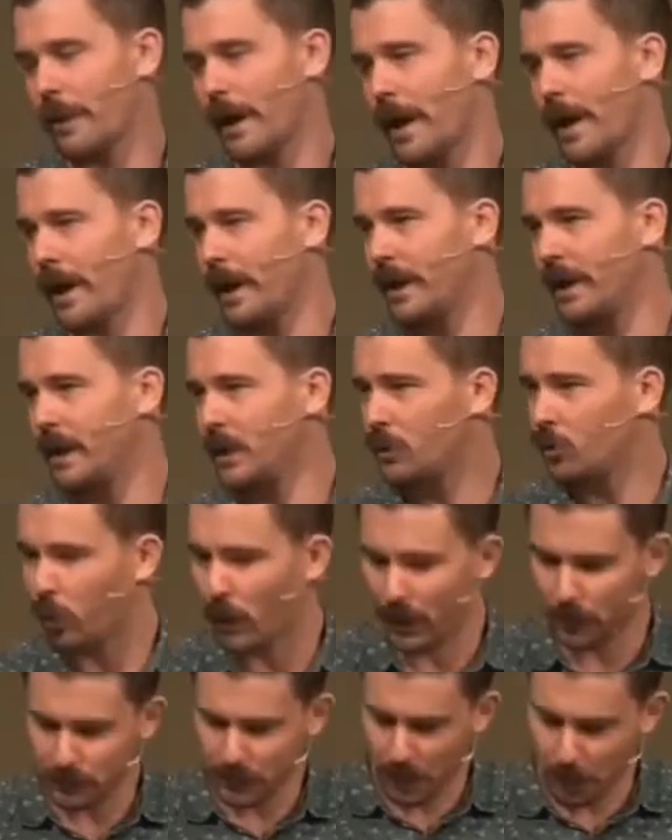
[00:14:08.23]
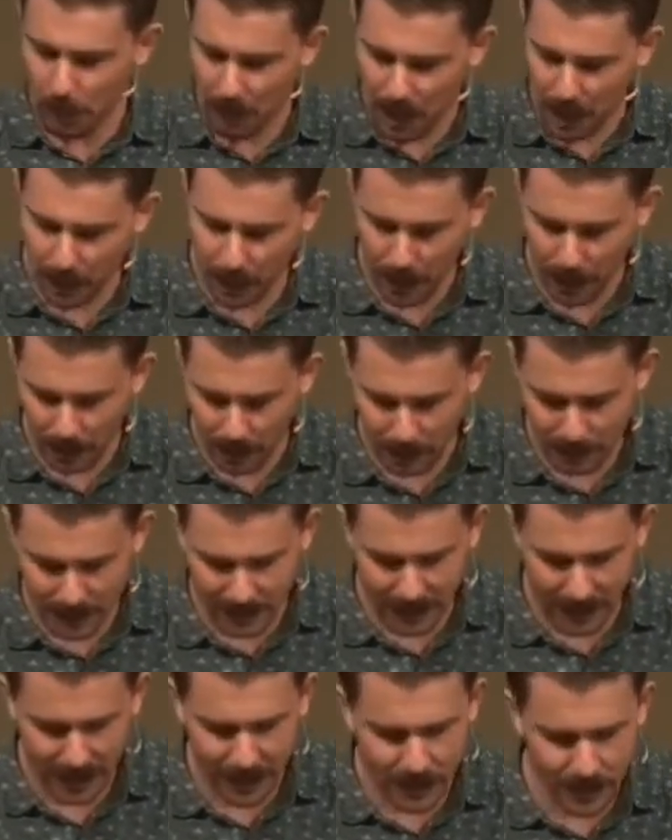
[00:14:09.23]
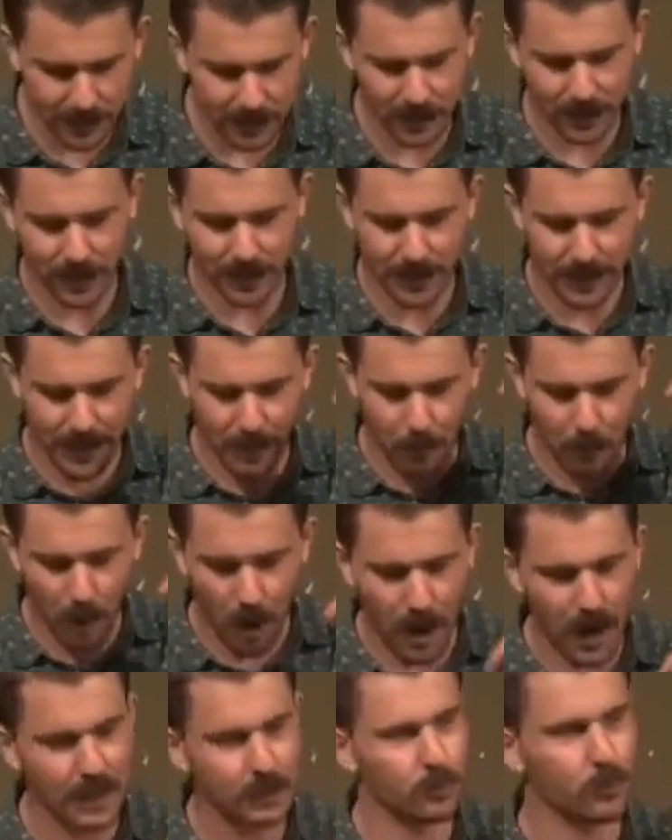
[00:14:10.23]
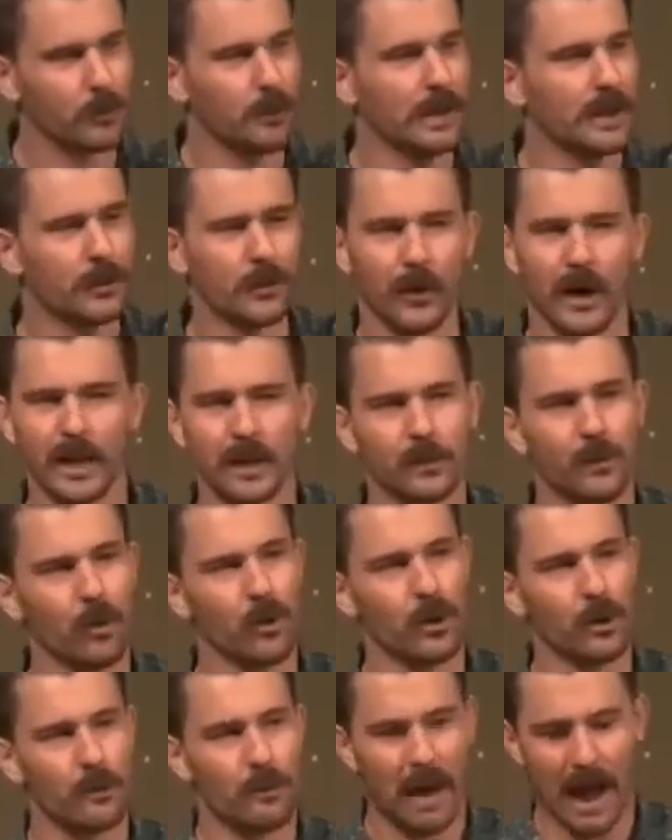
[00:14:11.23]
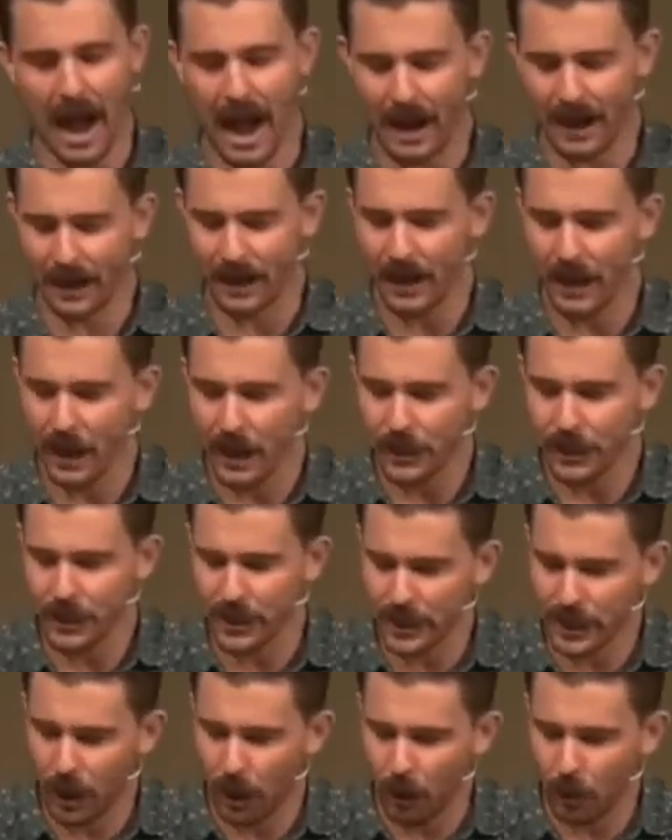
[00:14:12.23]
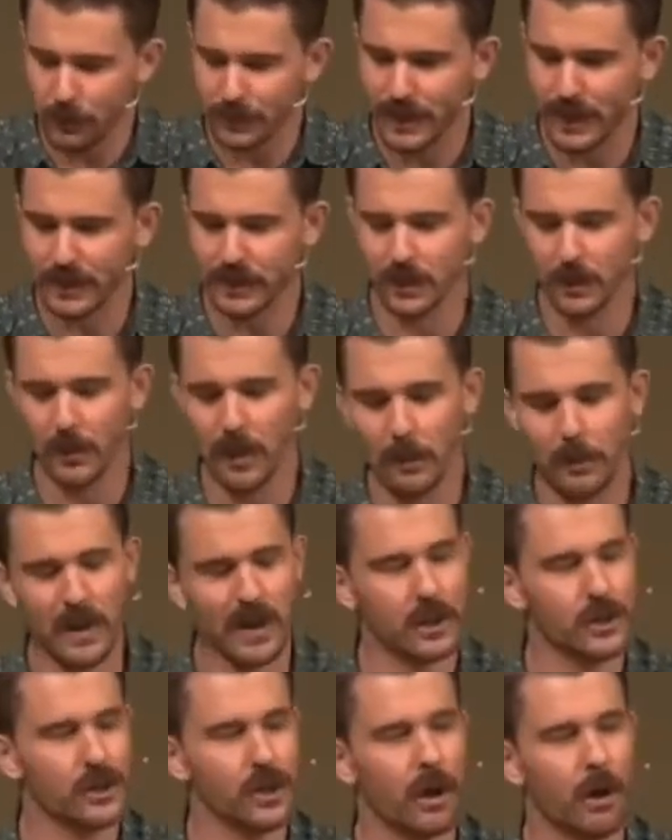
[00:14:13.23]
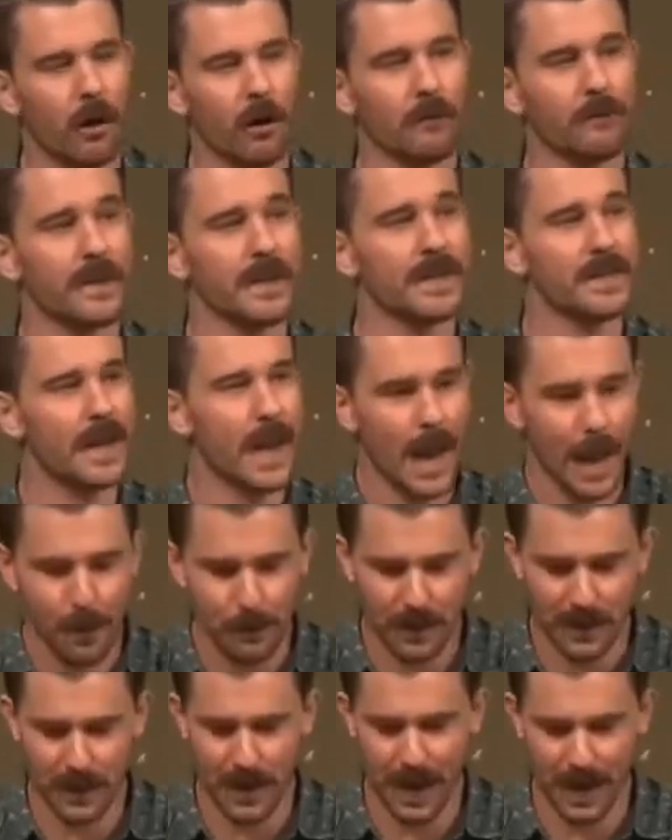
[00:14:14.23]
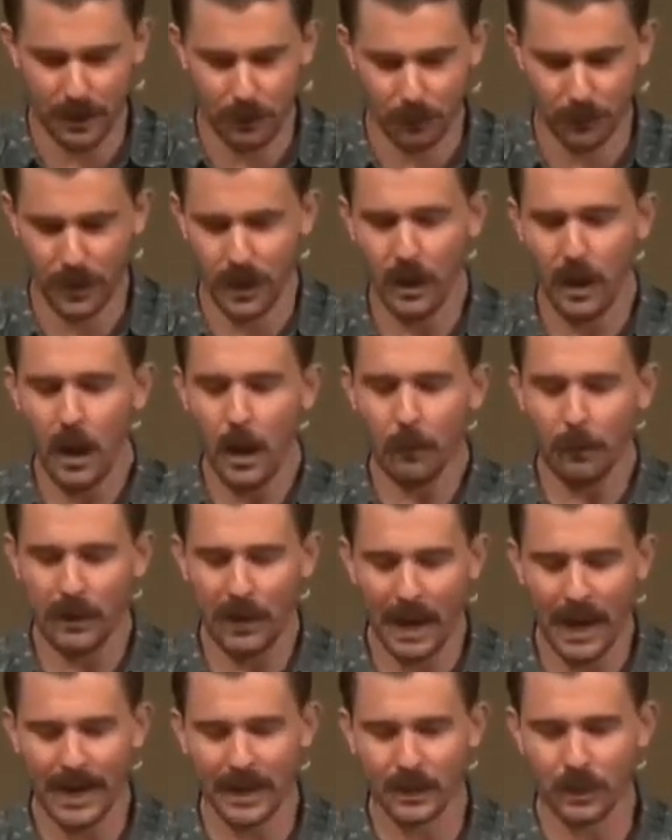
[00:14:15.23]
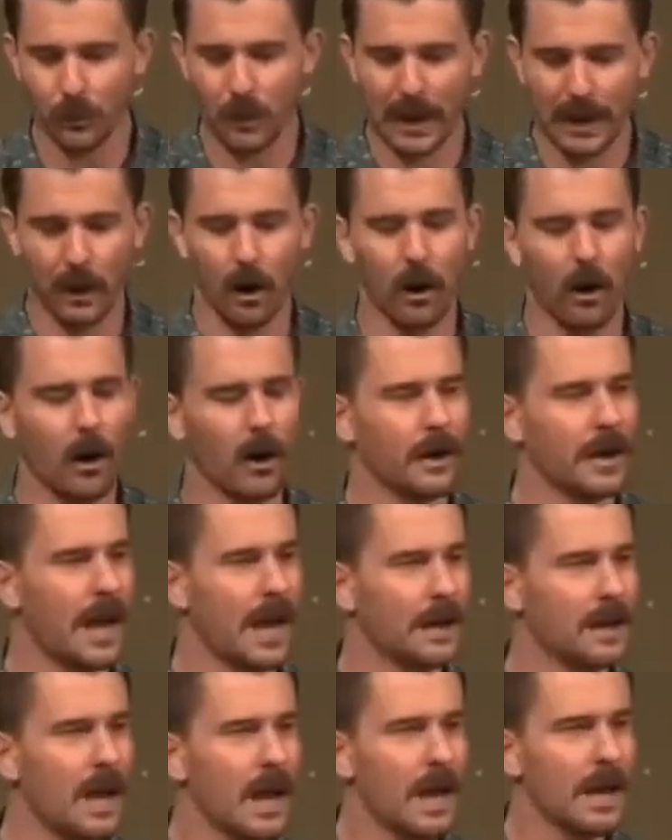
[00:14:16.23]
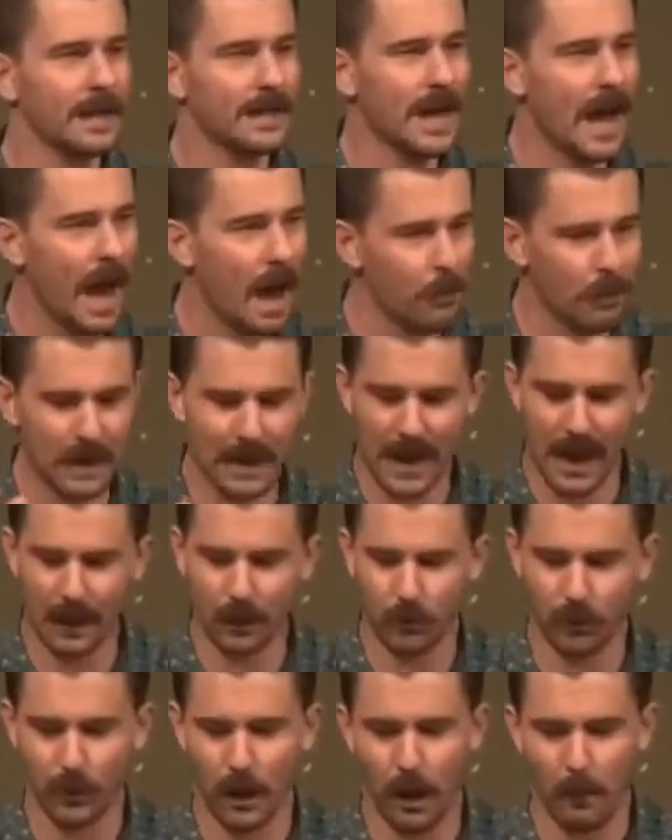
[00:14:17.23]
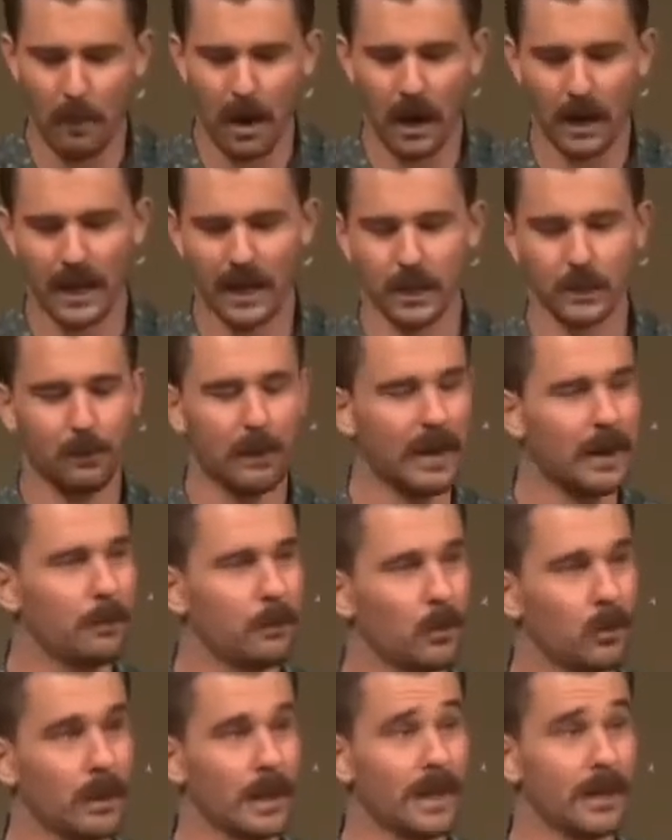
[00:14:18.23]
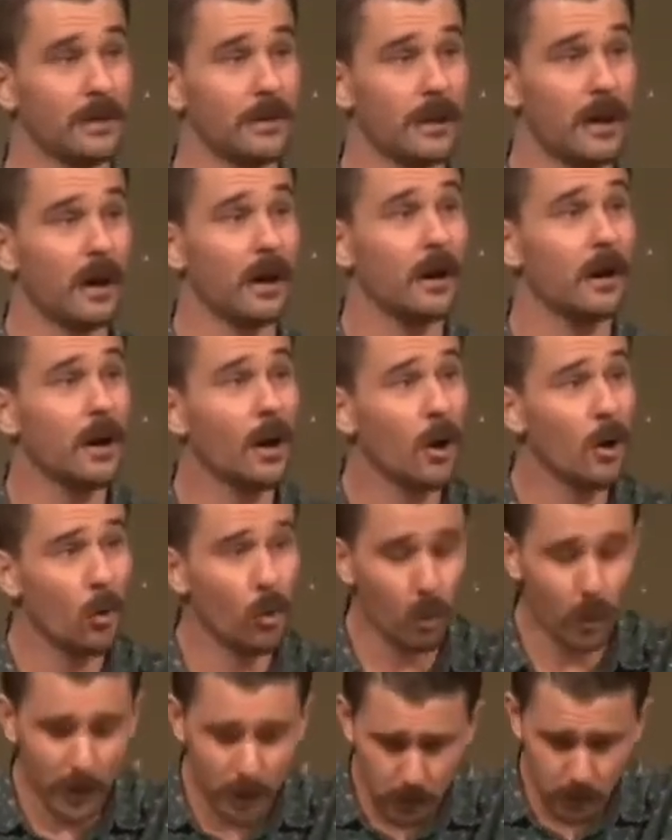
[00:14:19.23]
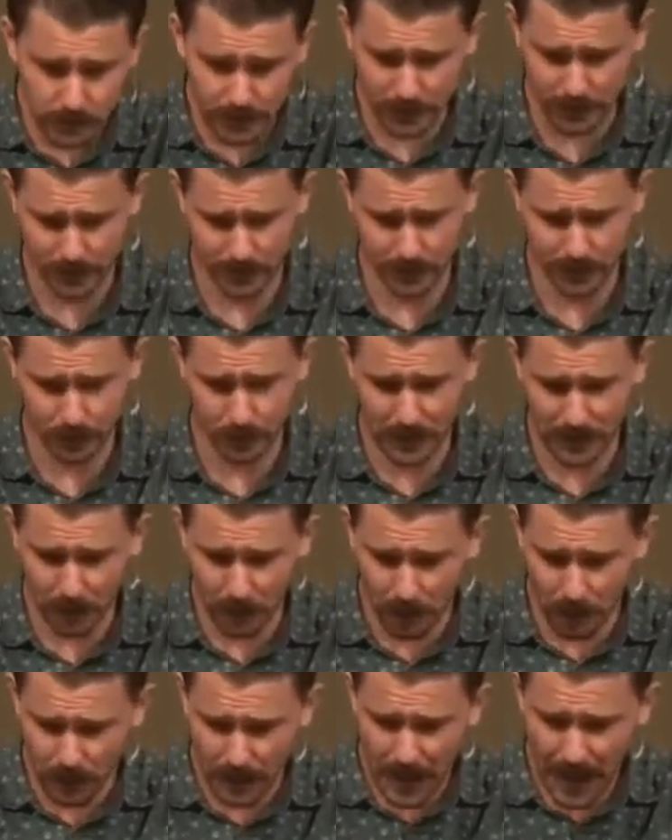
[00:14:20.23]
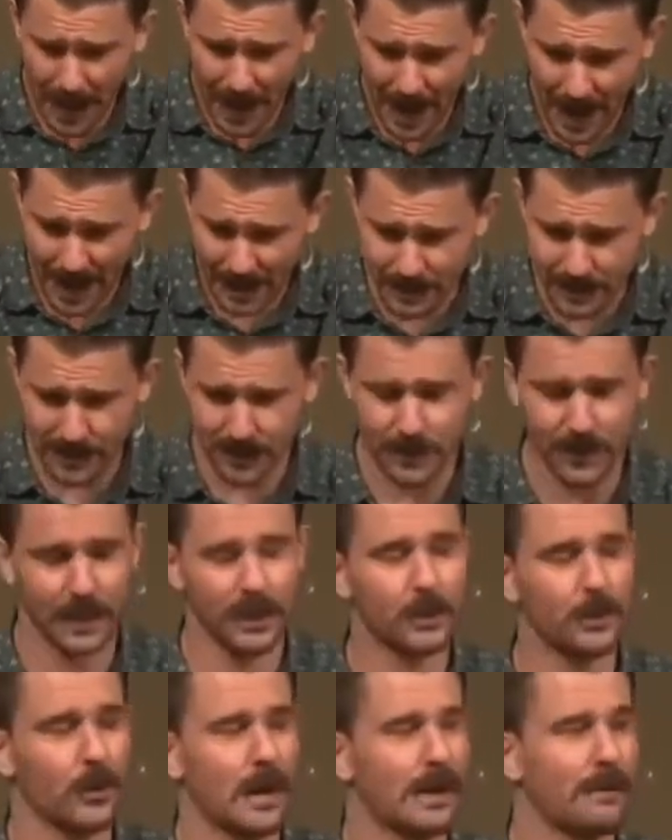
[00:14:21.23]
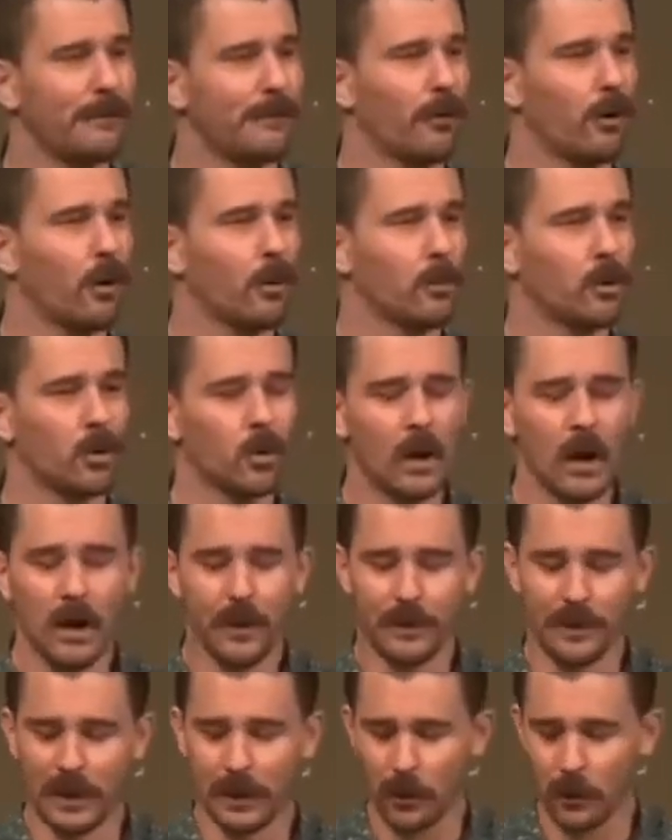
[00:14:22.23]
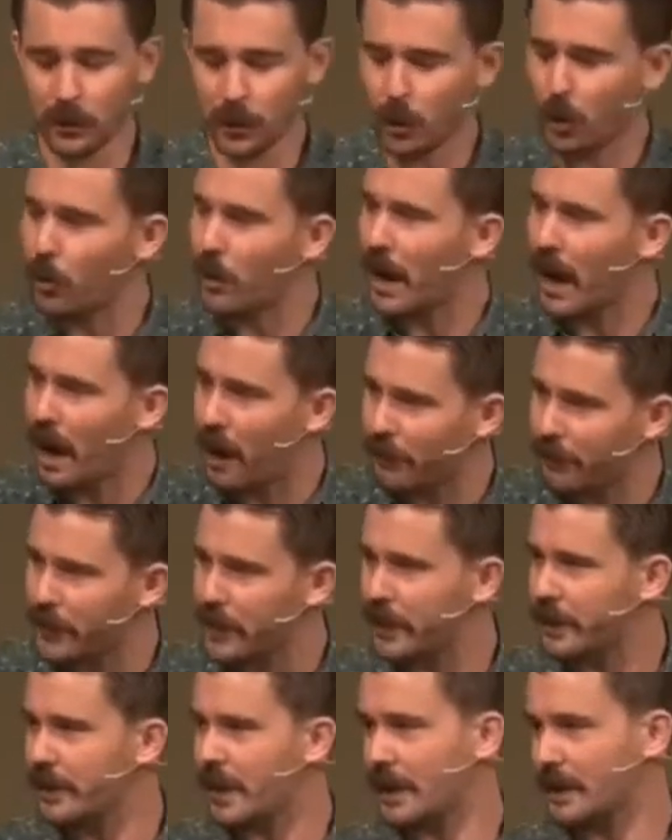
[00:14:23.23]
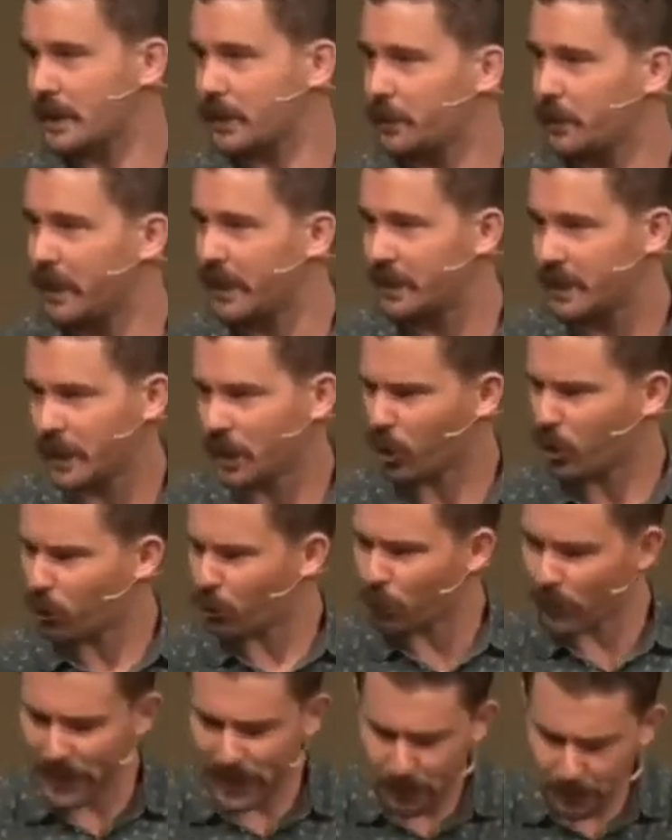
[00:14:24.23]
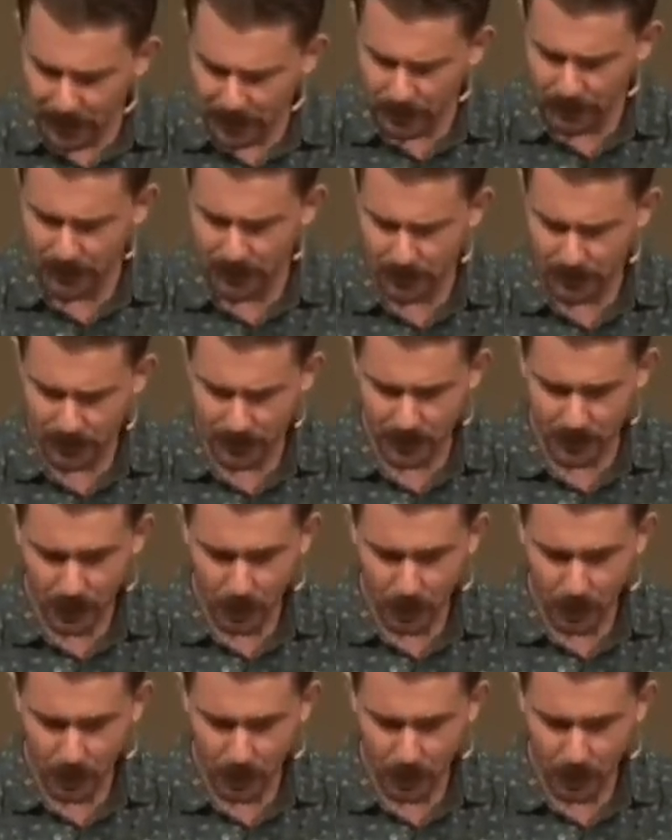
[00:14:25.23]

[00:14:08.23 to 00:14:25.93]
there. He dwelt among us, and instantly their minds would be transported back to the Old Testament picture of the tabernacle, the place where God had tabernacled among his people in the wilderness, when God entered into a formal theological covenant, that just means an agreement